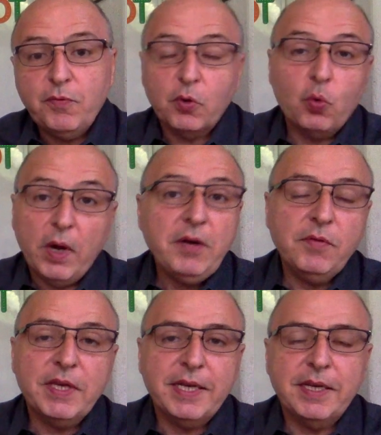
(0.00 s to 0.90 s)
for one of
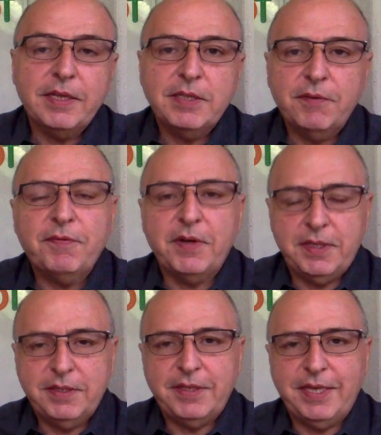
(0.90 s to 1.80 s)
the
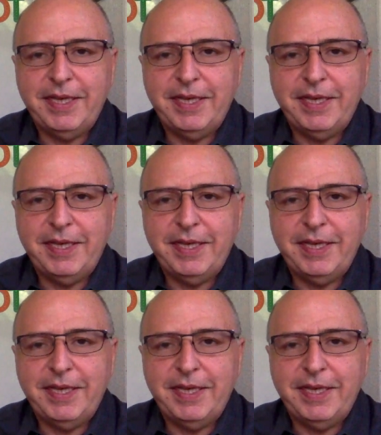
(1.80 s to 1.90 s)
different